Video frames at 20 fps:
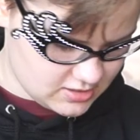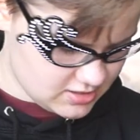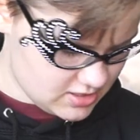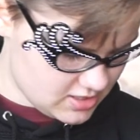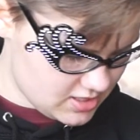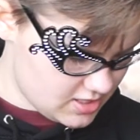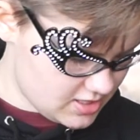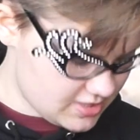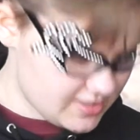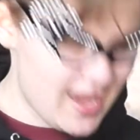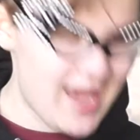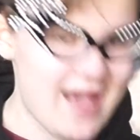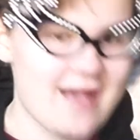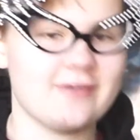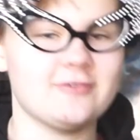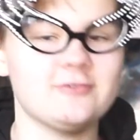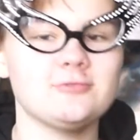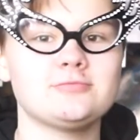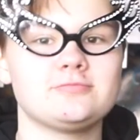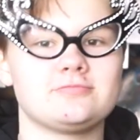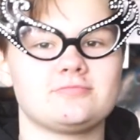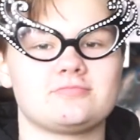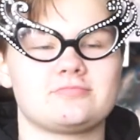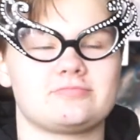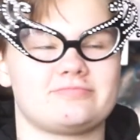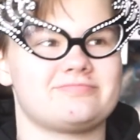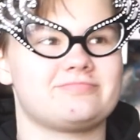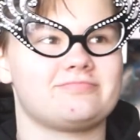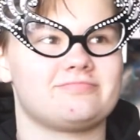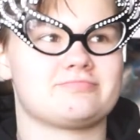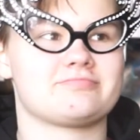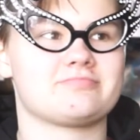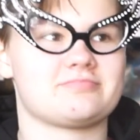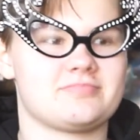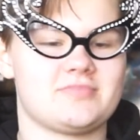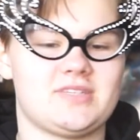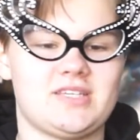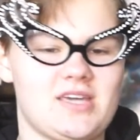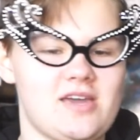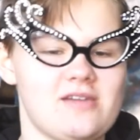now,
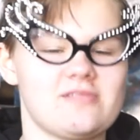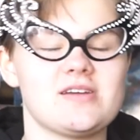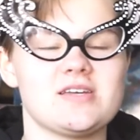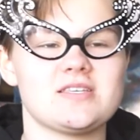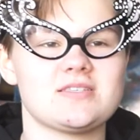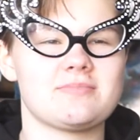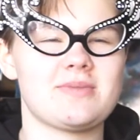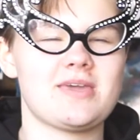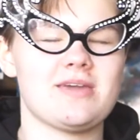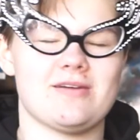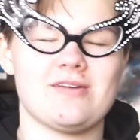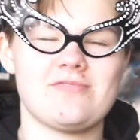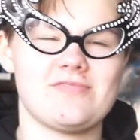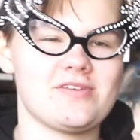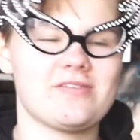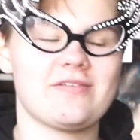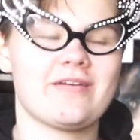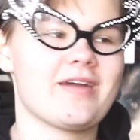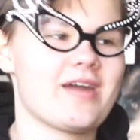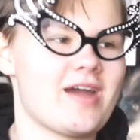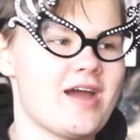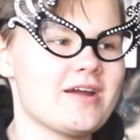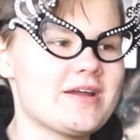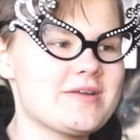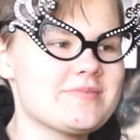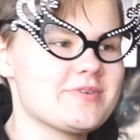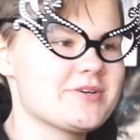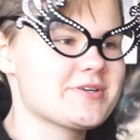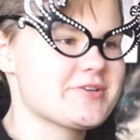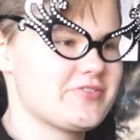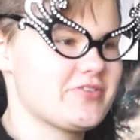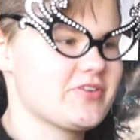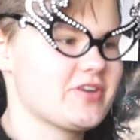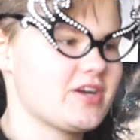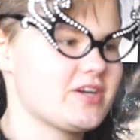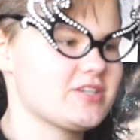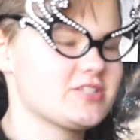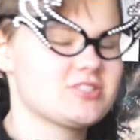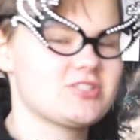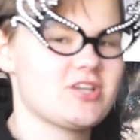here is me reviewing Harry Potter and the
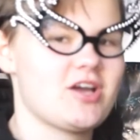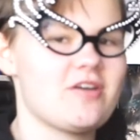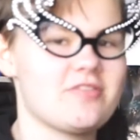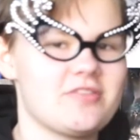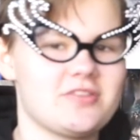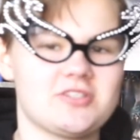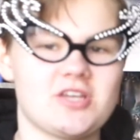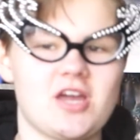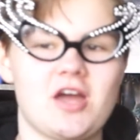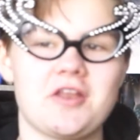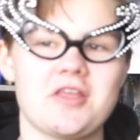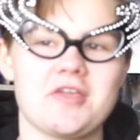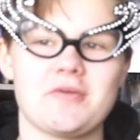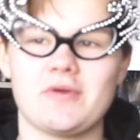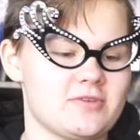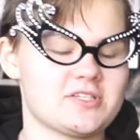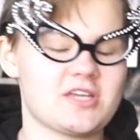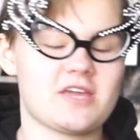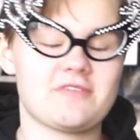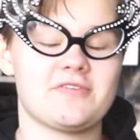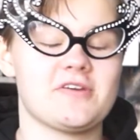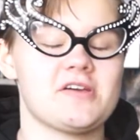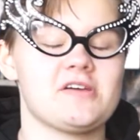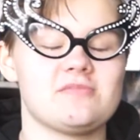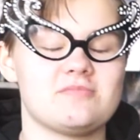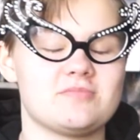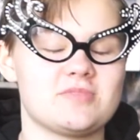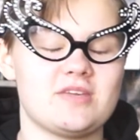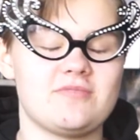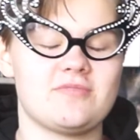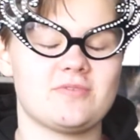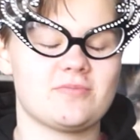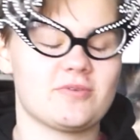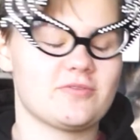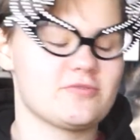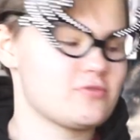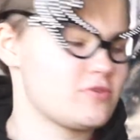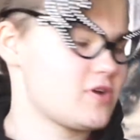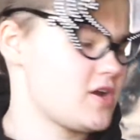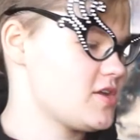Cursed Child, The Journey, which I filmed even
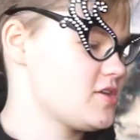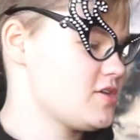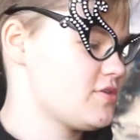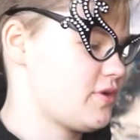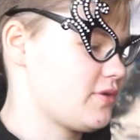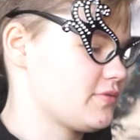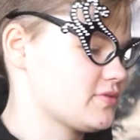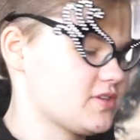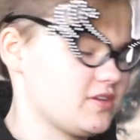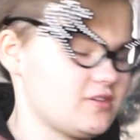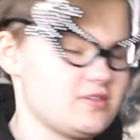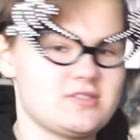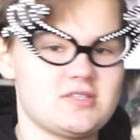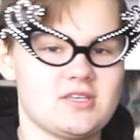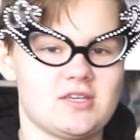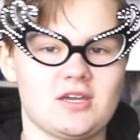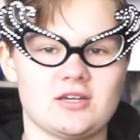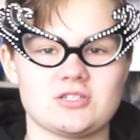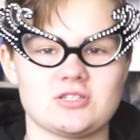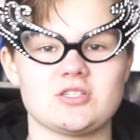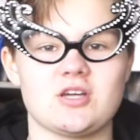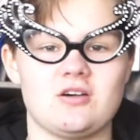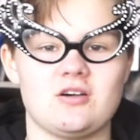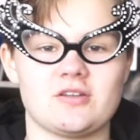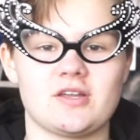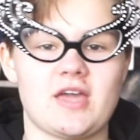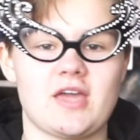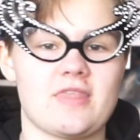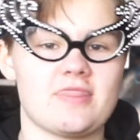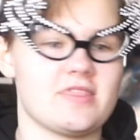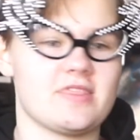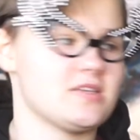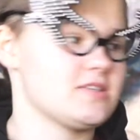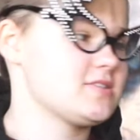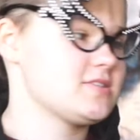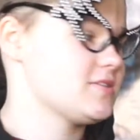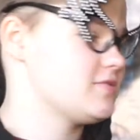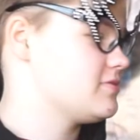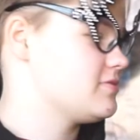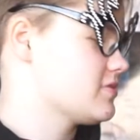before I knew I was going to see Cursed Child again this
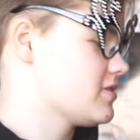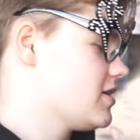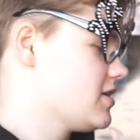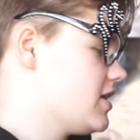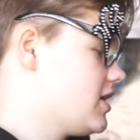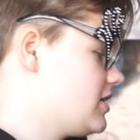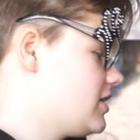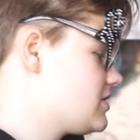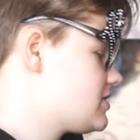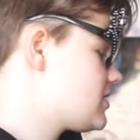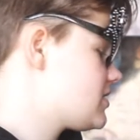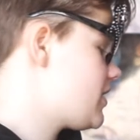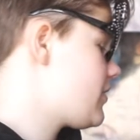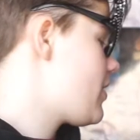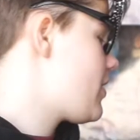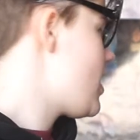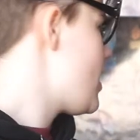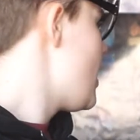soon. So